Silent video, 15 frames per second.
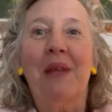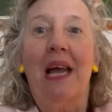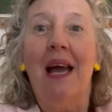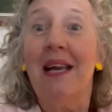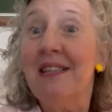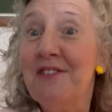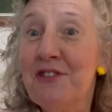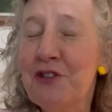
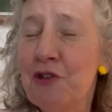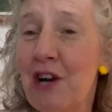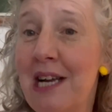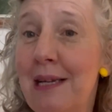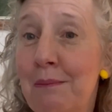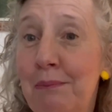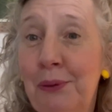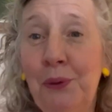an
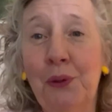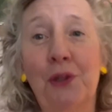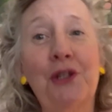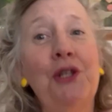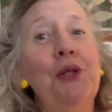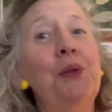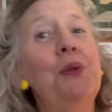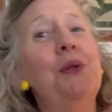Australian book
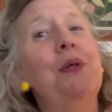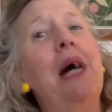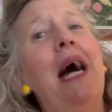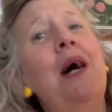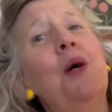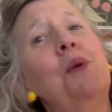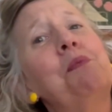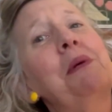to
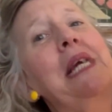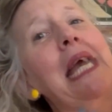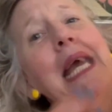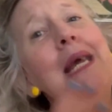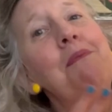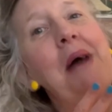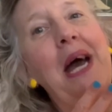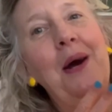help
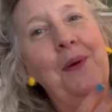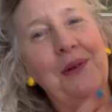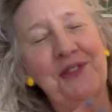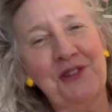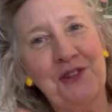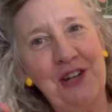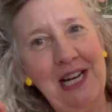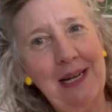keep our
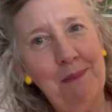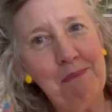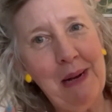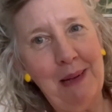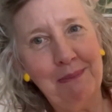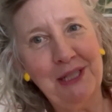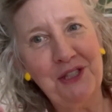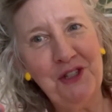Australian
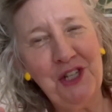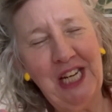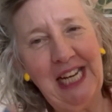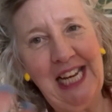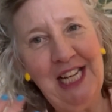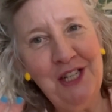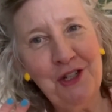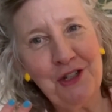publishing
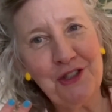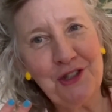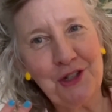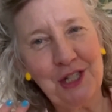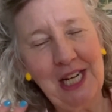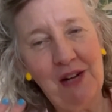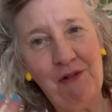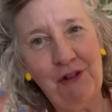
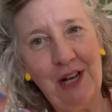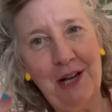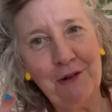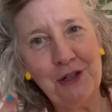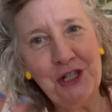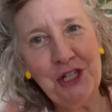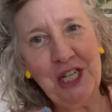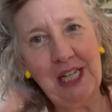industry
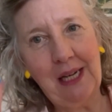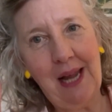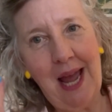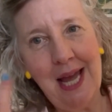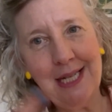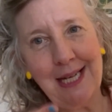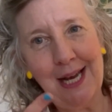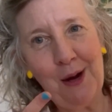flourishing
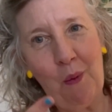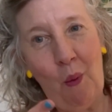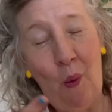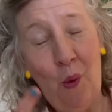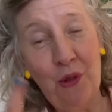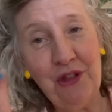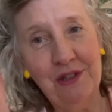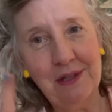and our
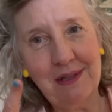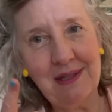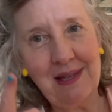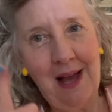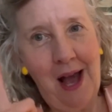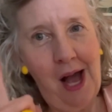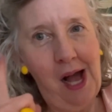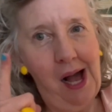authors
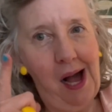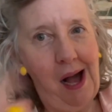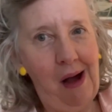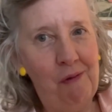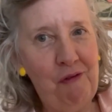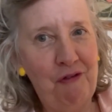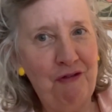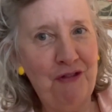
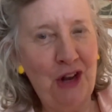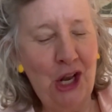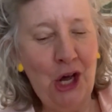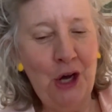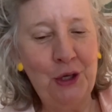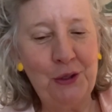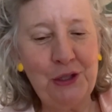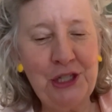
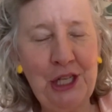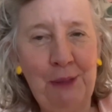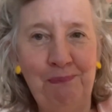afloat.